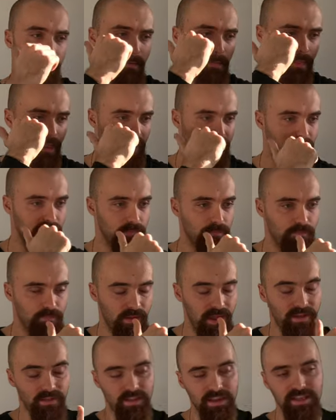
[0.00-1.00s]

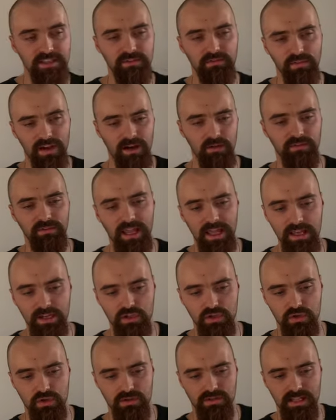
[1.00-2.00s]
that these
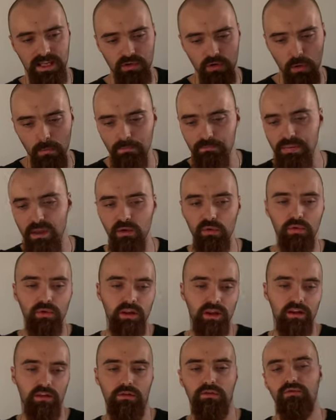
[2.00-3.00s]
foundations that you're
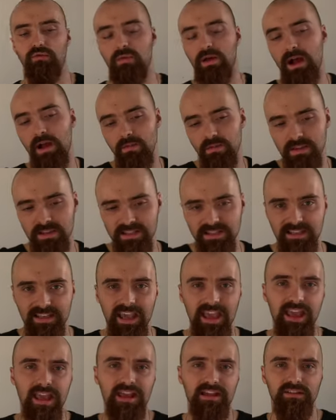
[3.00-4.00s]
building throughout these
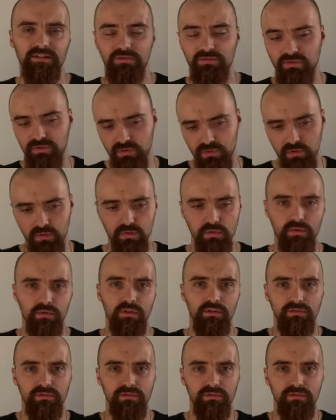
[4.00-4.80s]
years of school,